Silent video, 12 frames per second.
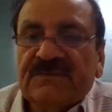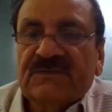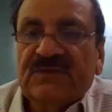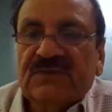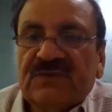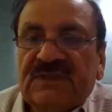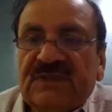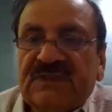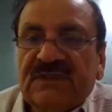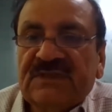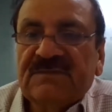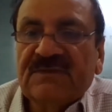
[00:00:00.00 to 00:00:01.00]
So these are
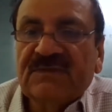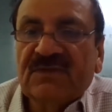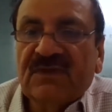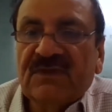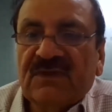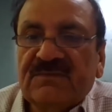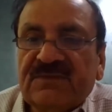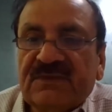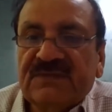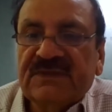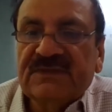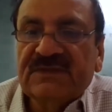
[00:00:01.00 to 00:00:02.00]
some of the
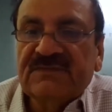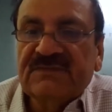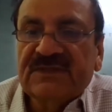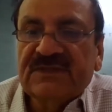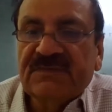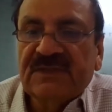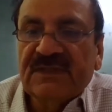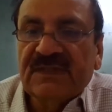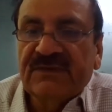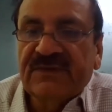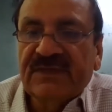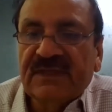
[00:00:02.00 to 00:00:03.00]
observations which have been
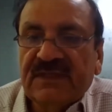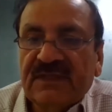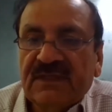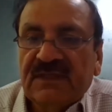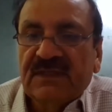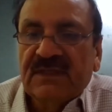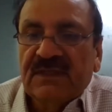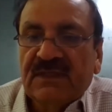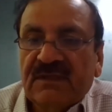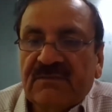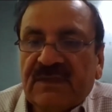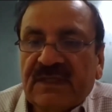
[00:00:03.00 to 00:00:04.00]
given
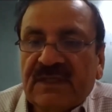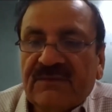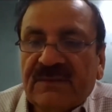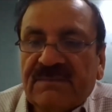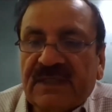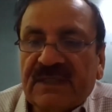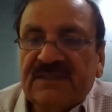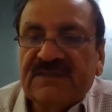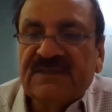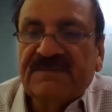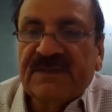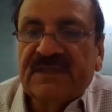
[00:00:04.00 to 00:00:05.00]
by our
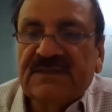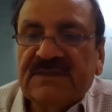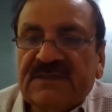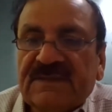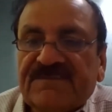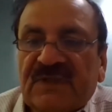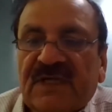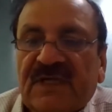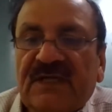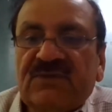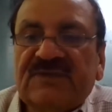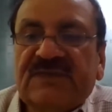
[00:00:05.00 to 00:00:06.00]
participants. I
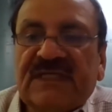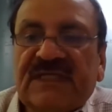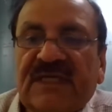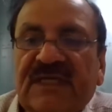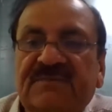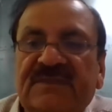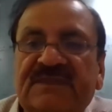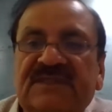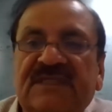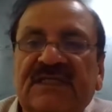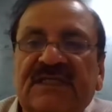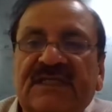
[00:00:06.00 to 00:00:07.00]
would say that
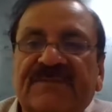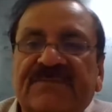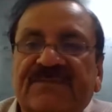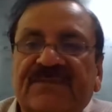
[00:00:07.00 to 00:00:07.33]
basically,